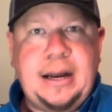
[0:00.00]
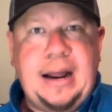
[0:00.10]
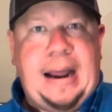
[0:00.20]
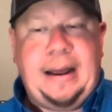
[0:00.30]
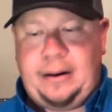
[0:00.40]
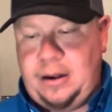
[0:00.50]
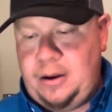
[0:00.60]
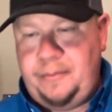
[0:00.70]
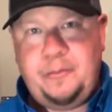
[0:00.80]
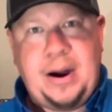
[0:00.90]
and
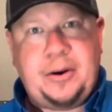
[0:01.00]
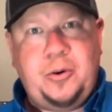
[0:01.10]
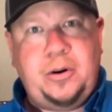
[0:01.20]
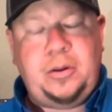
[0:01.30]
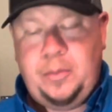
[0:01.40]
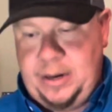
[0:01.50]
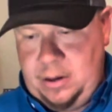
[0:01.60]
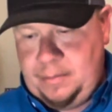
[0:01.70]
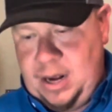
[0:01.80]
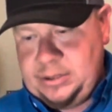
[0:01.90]
might do a little bit of
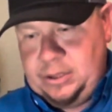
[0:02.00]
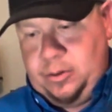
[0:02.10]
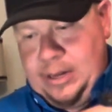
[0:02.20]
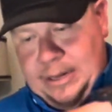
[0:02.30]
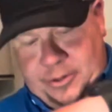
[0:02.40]
unboxing on that